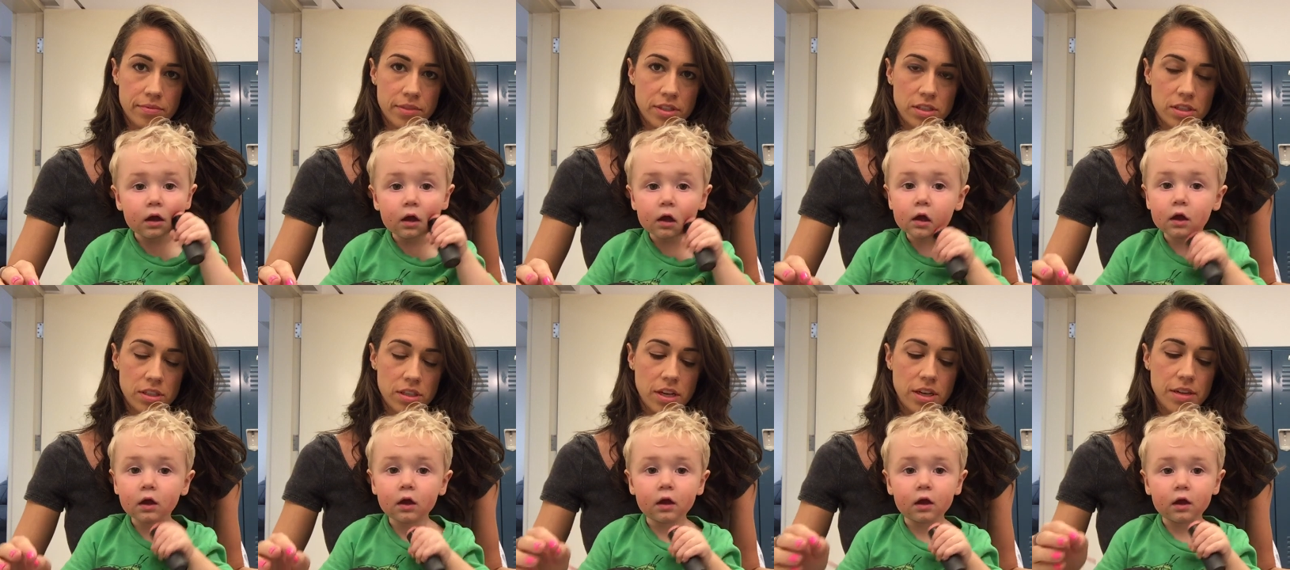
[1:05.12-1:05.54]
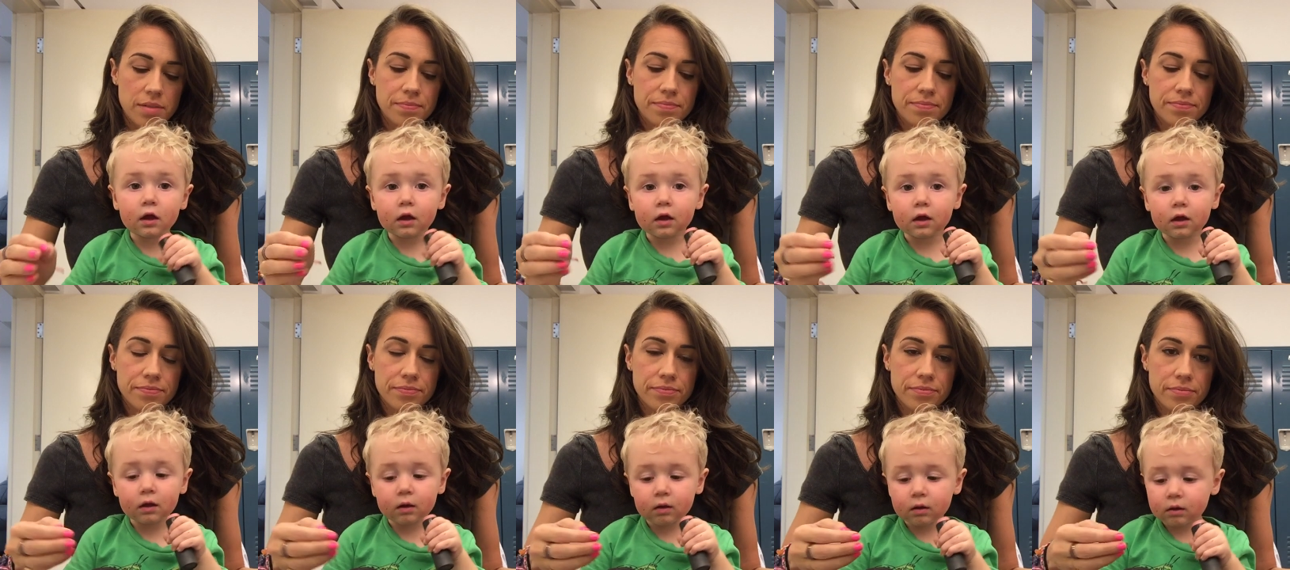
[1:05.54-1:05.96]
Speaker 1: It's good.
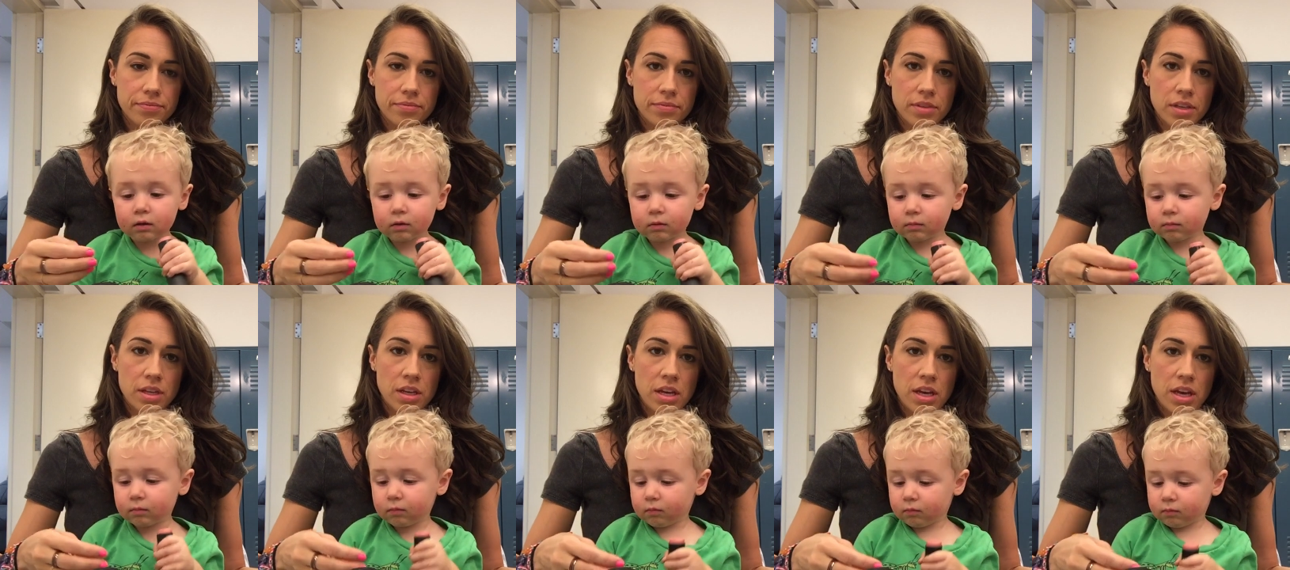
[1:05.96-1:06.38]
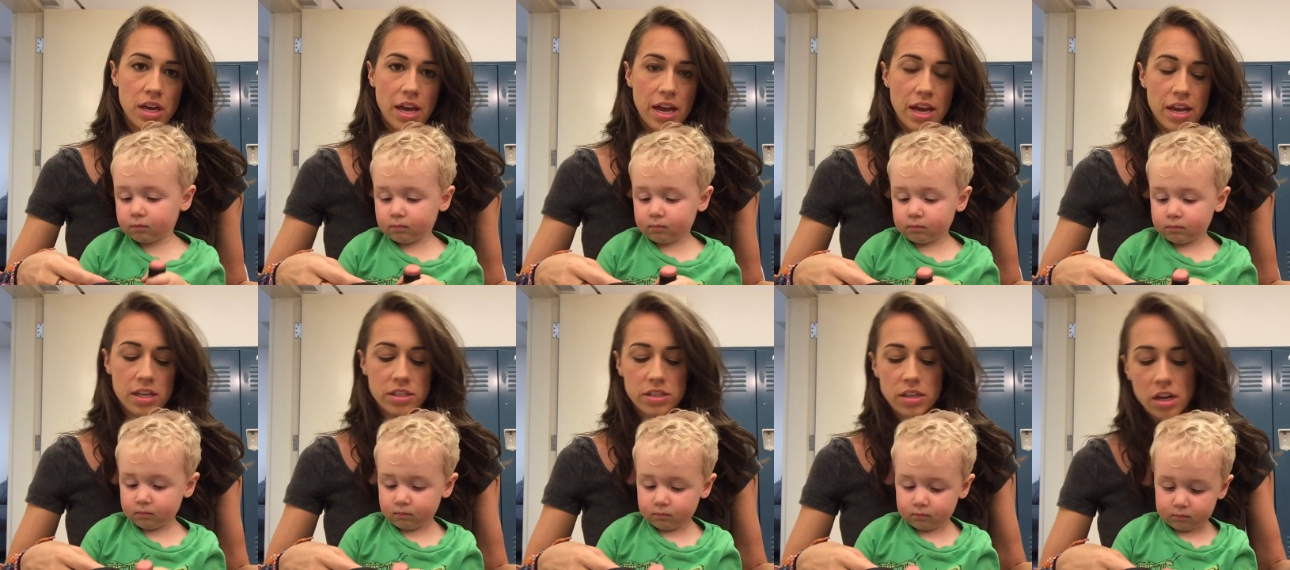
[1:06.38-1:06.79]

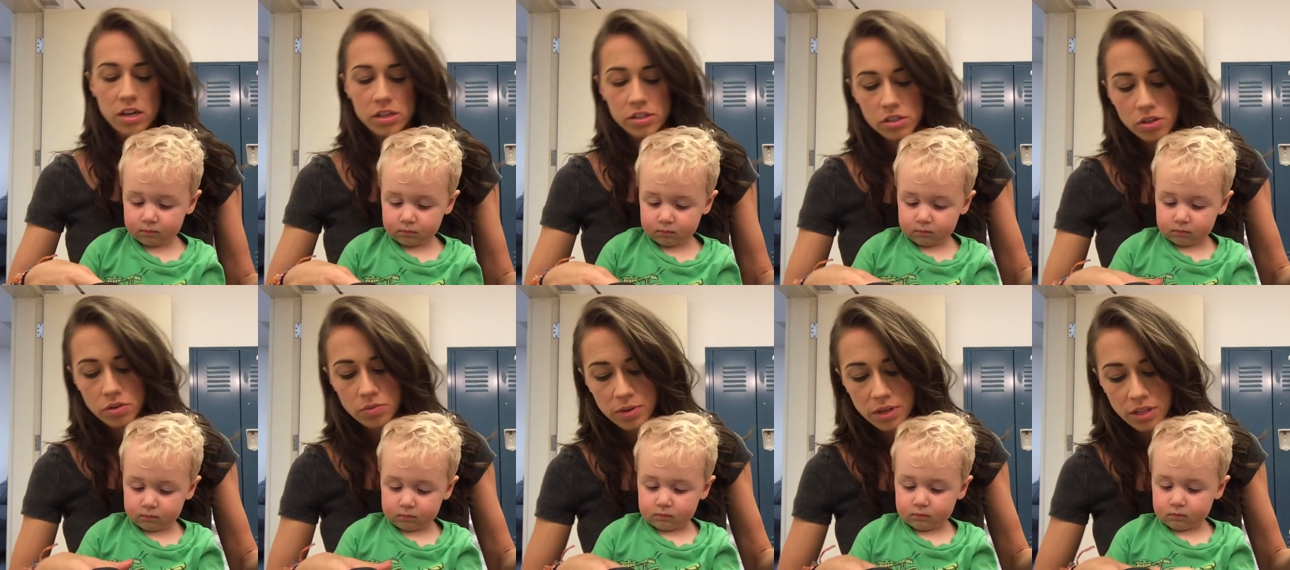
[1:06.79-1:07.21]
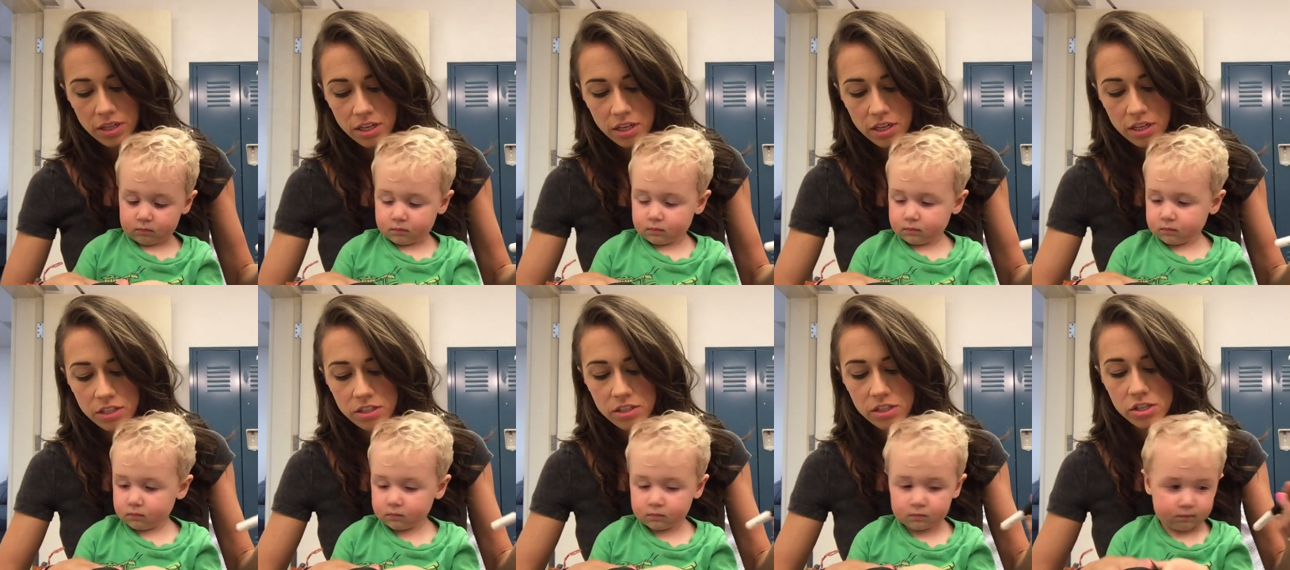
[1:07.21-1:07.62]
And it's also really
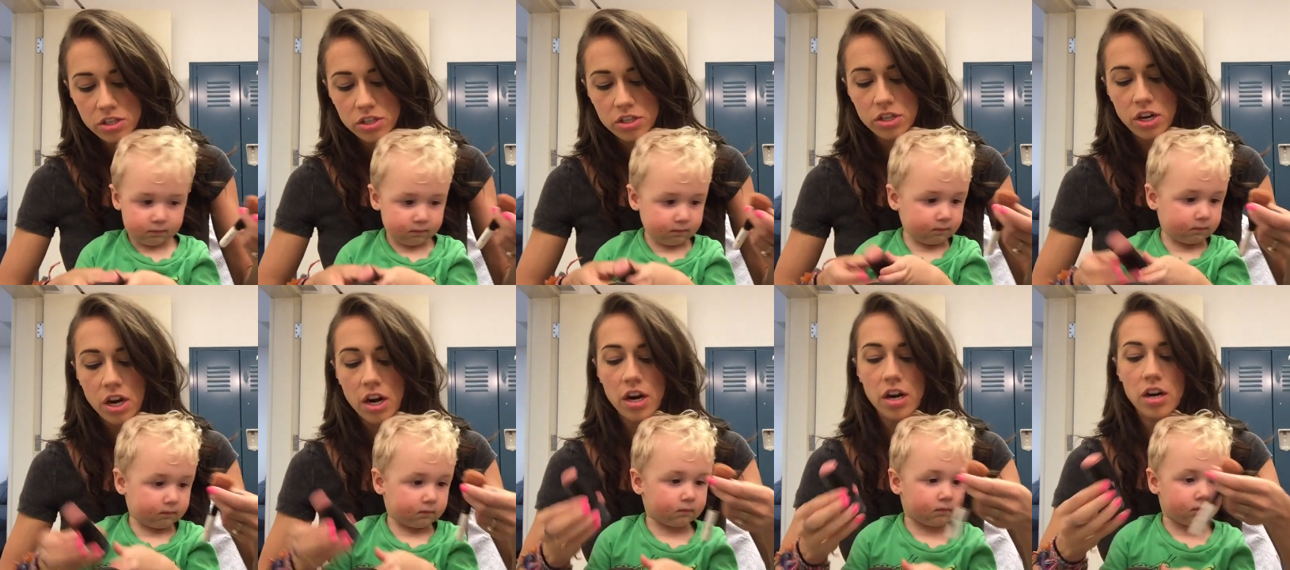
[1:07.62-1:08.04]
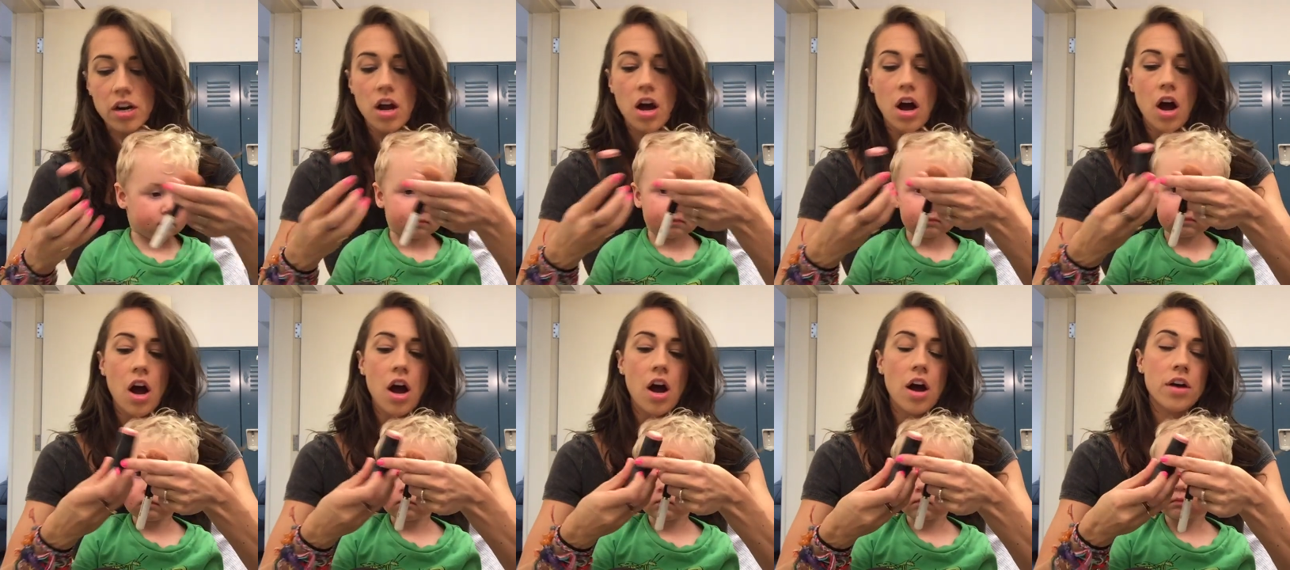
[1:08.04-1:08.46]
good to start
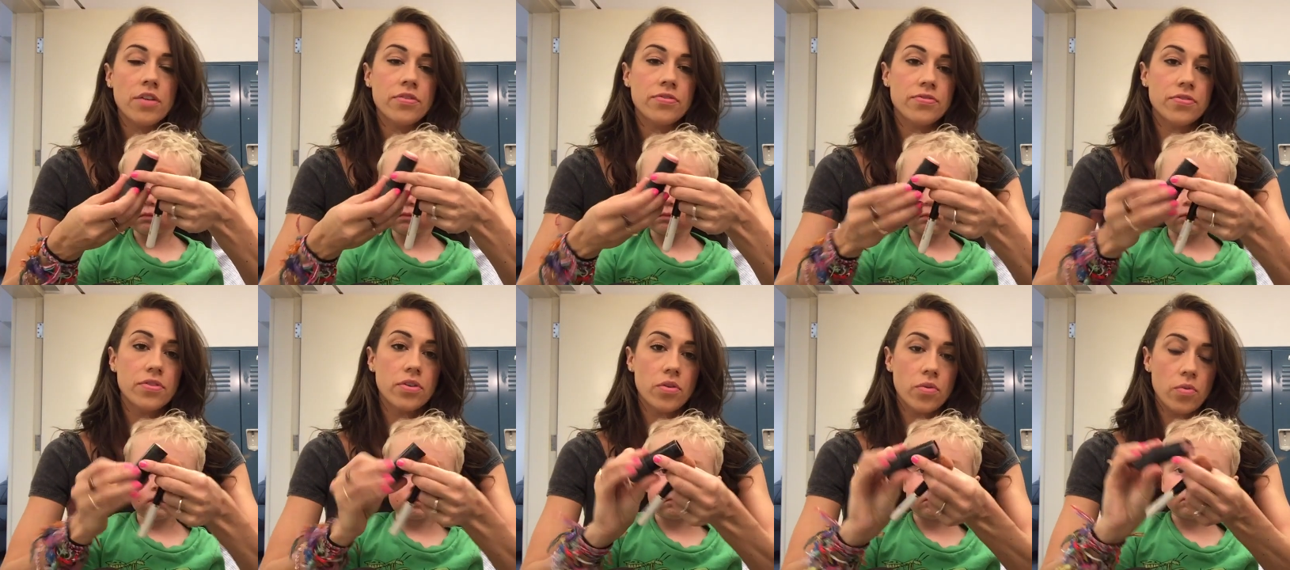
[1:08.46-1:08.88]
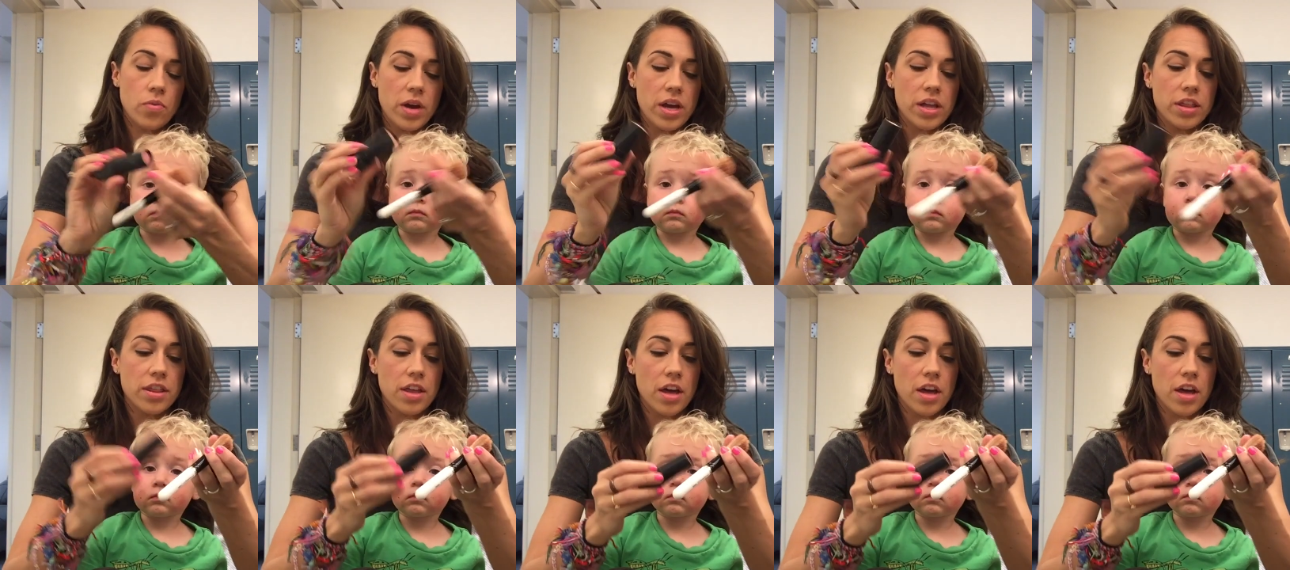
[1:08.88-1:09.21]
off with